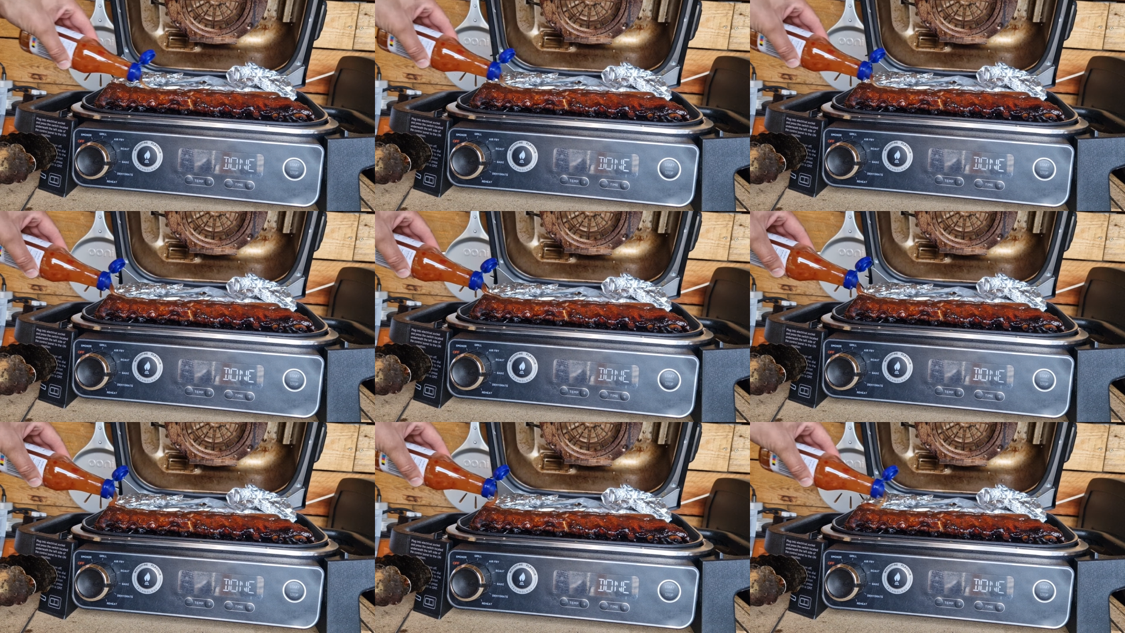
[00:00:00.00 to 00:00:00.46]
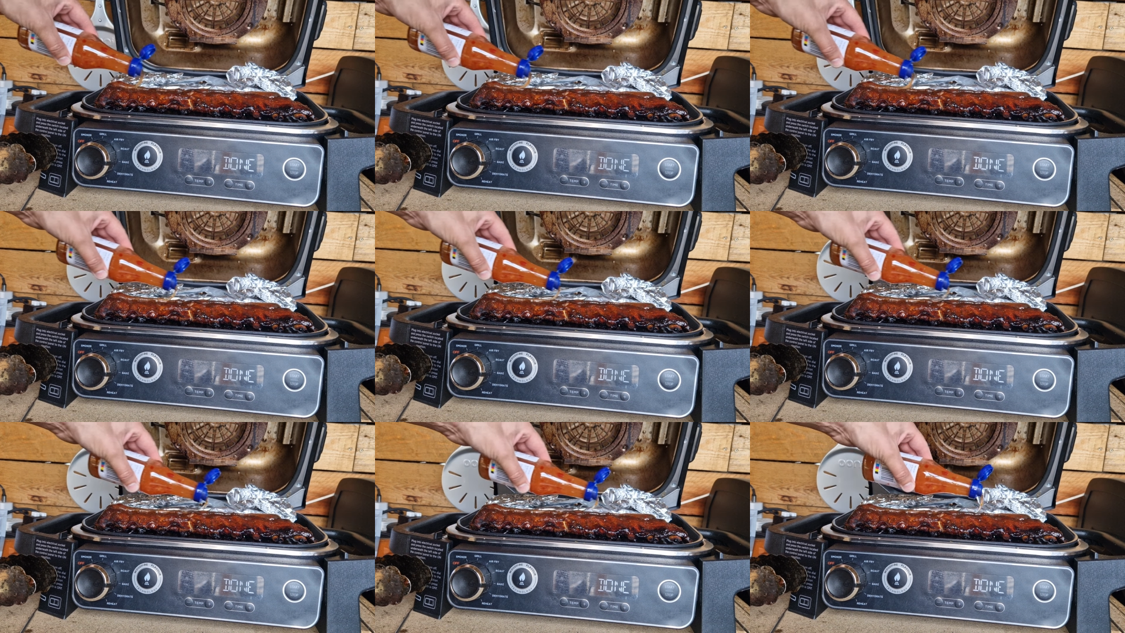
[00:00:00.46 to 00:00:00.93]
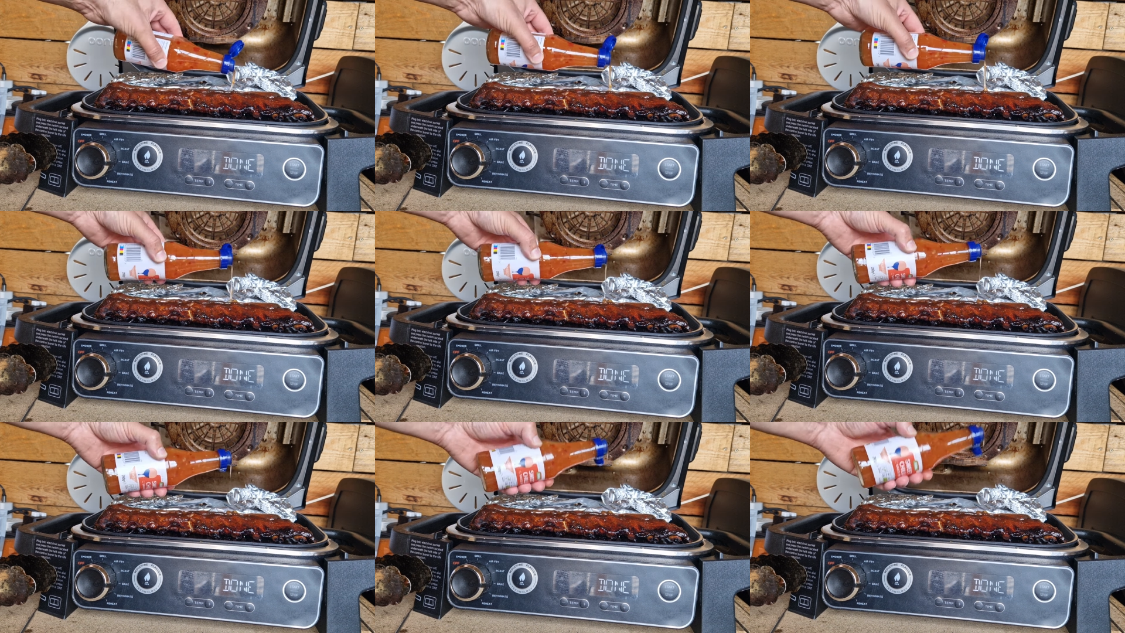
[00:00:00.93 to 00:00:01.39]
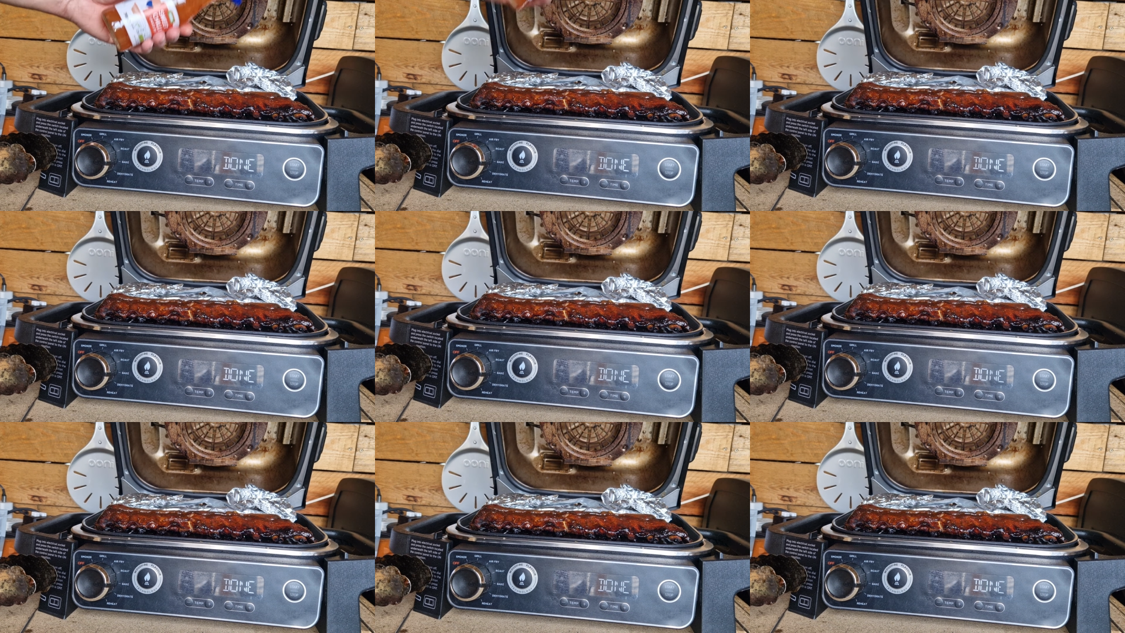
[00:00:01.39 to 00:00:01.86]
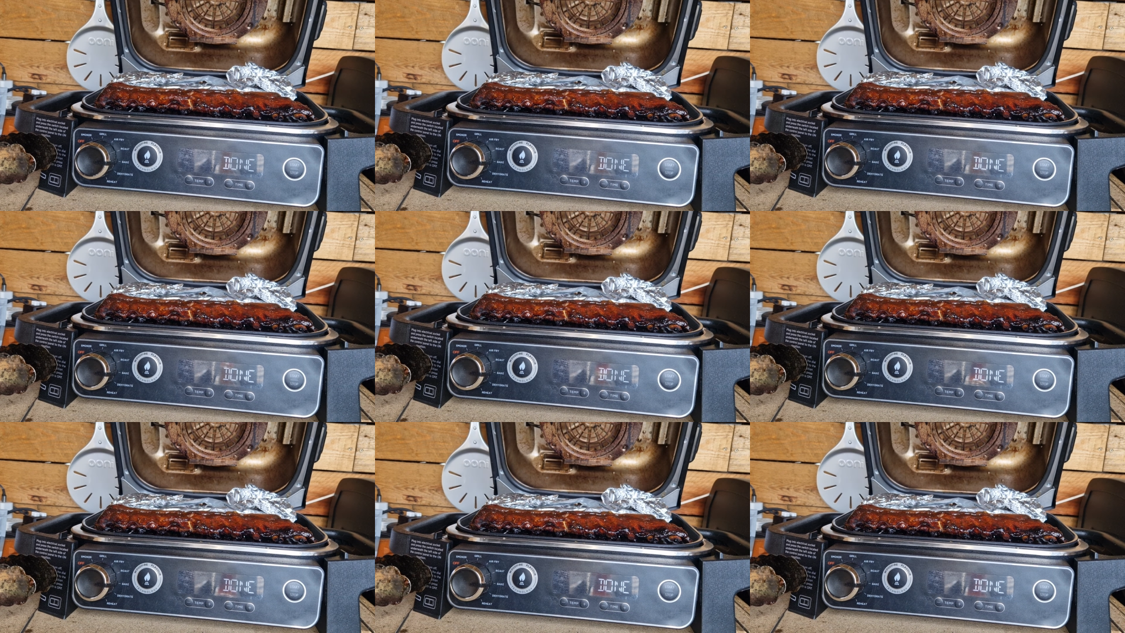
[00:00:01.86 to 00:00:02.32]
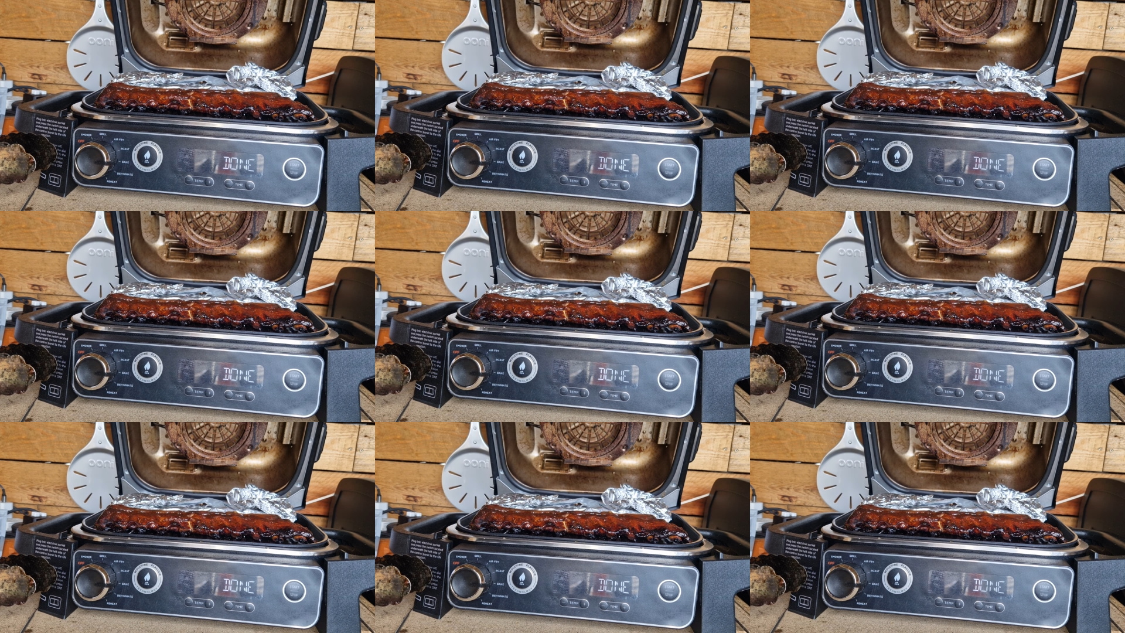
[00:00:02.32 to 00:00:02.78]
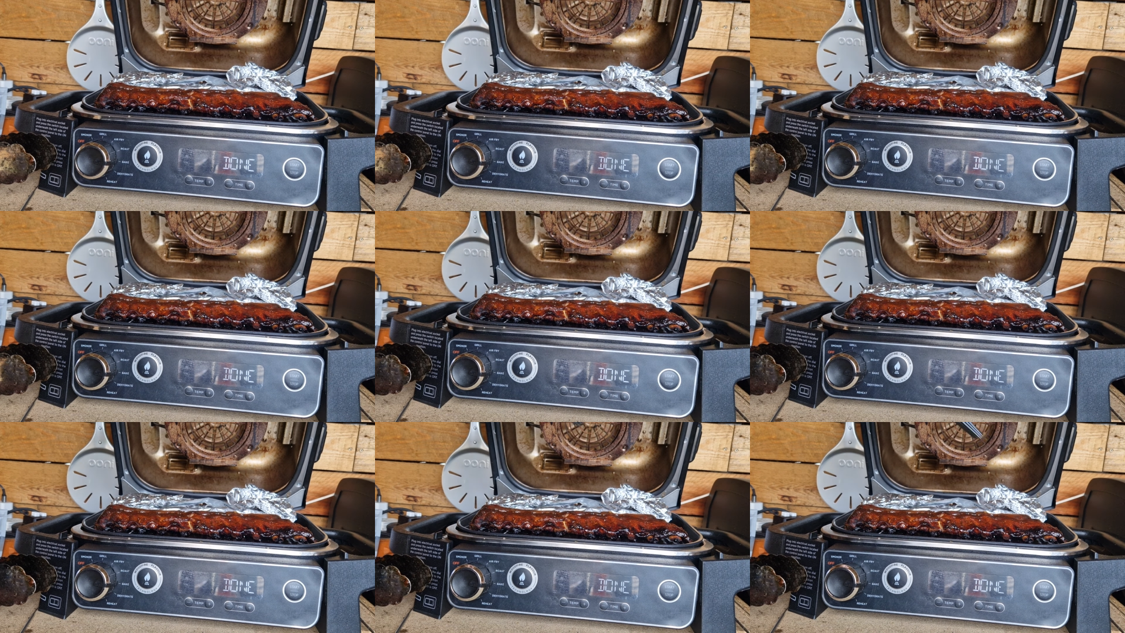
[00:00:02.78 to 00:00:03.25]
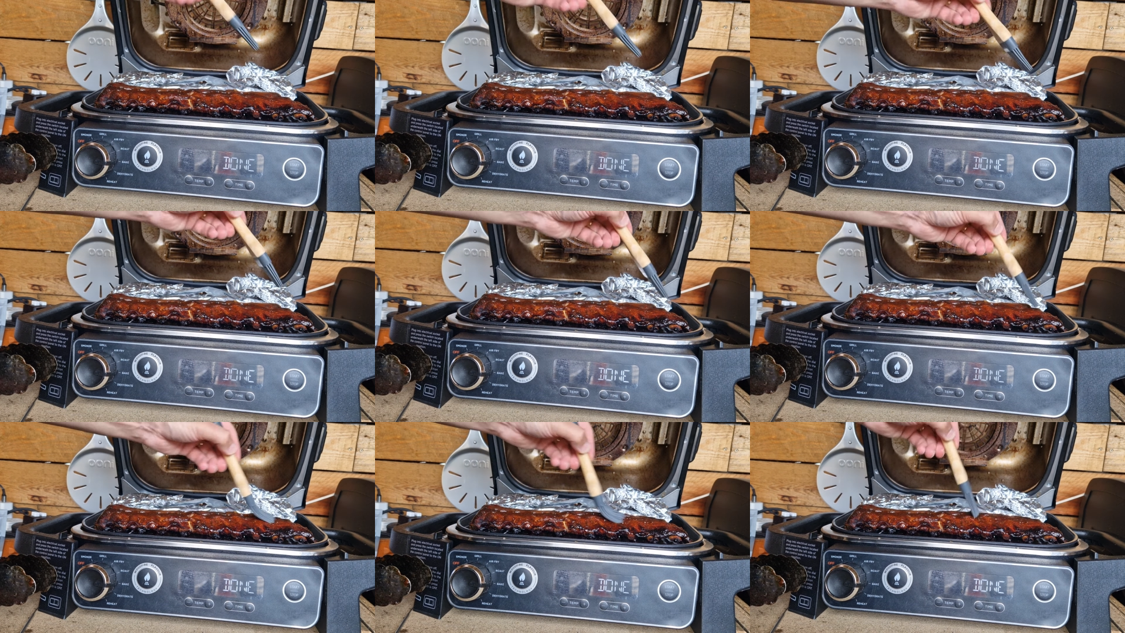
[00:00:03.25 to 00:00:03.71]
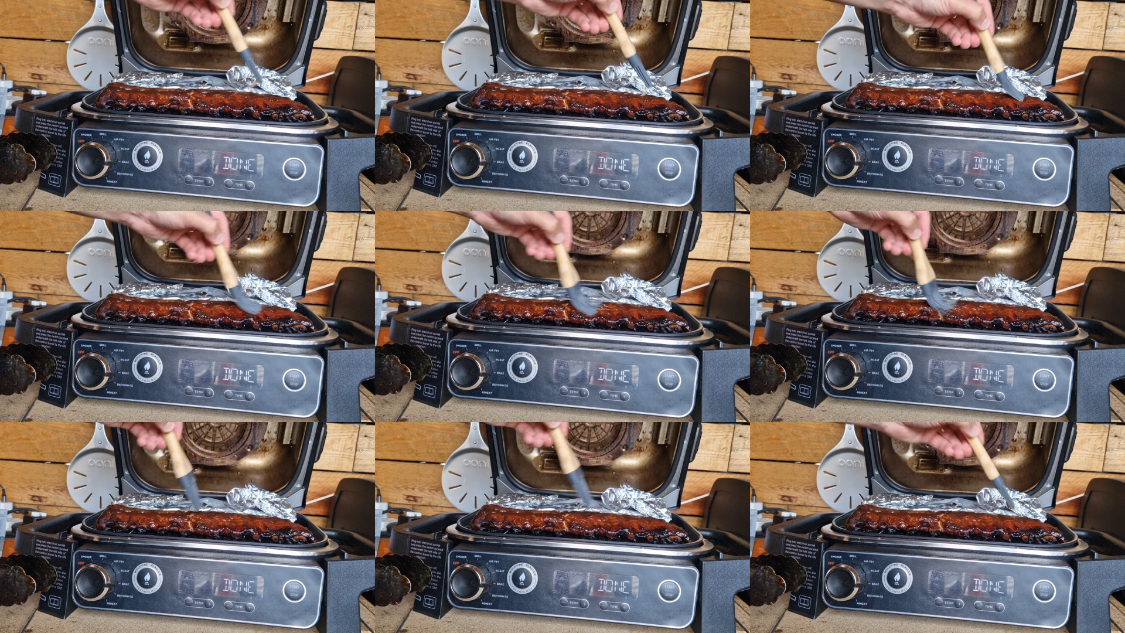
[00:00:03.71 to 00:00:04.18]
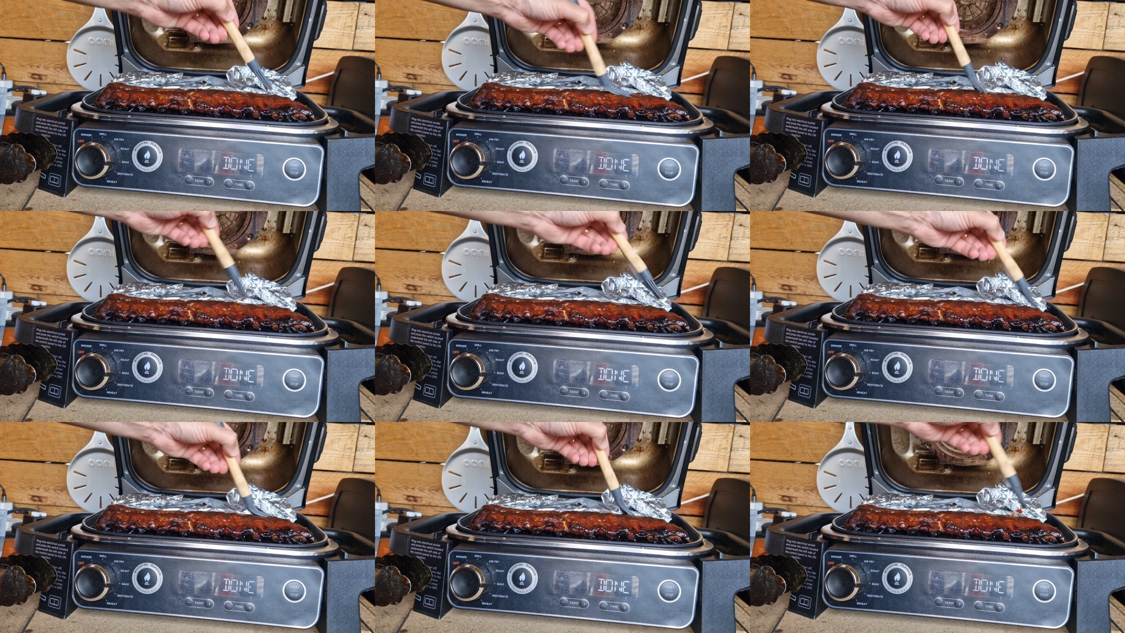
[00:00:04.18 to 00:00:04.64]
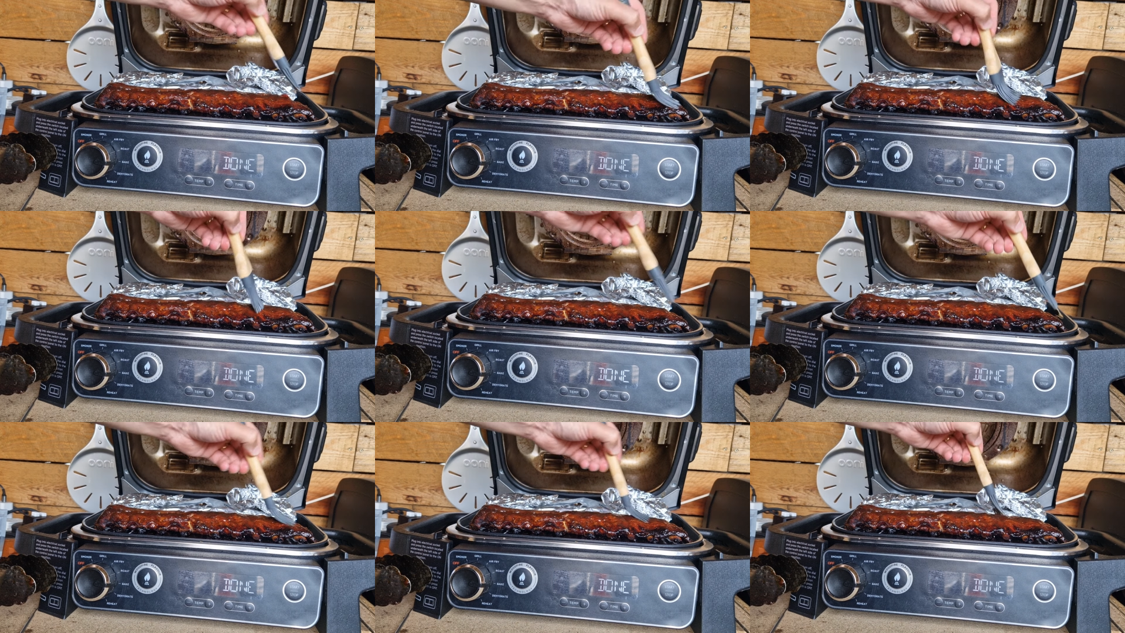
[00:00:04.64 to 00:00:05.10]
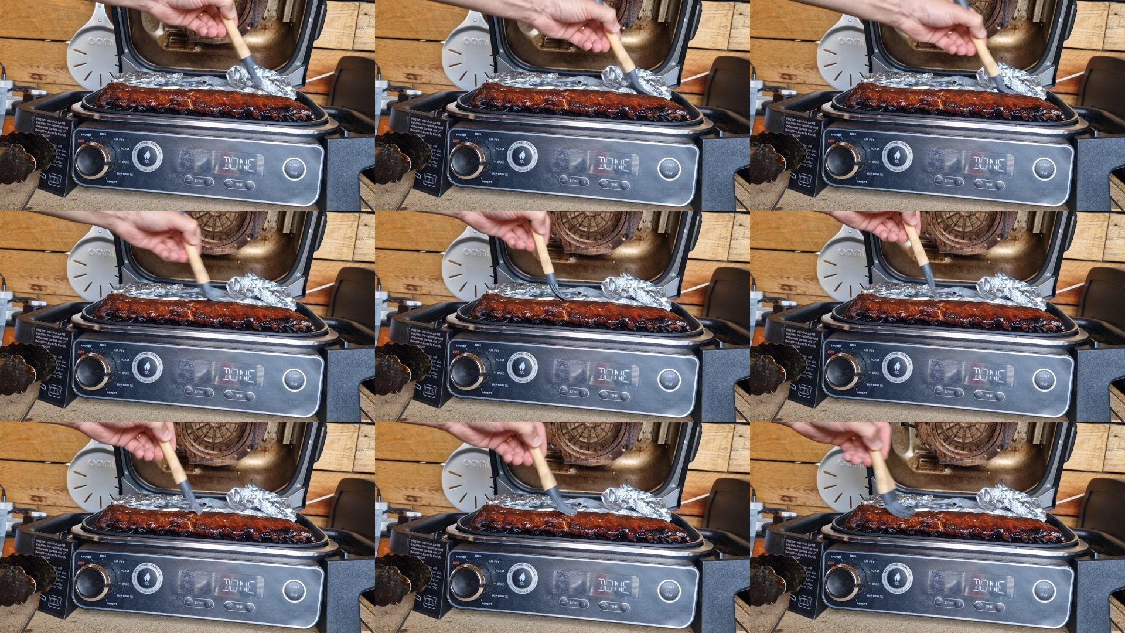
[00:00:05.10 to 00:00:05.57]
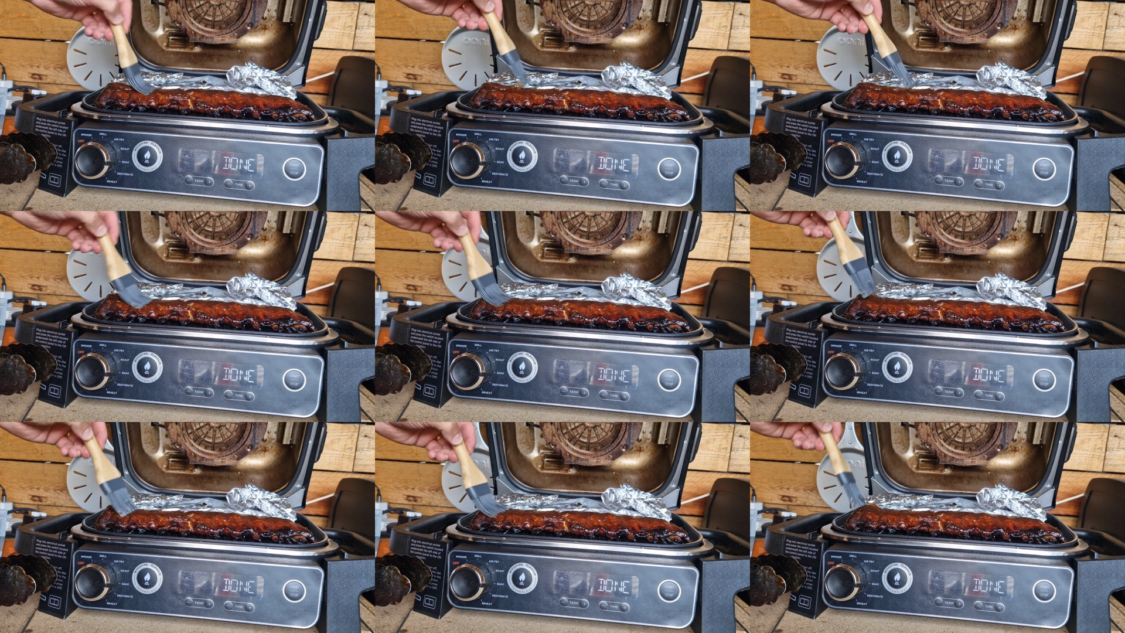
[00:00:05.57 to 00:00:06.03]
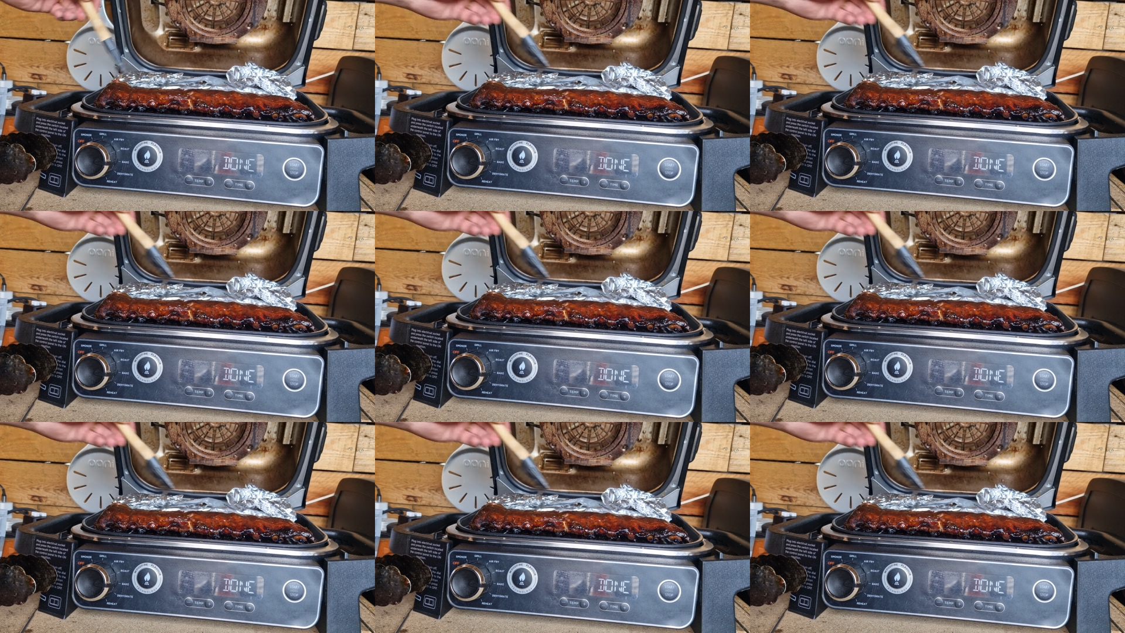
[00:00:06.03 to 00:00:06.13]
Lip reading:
Nobody's mouth can be seen.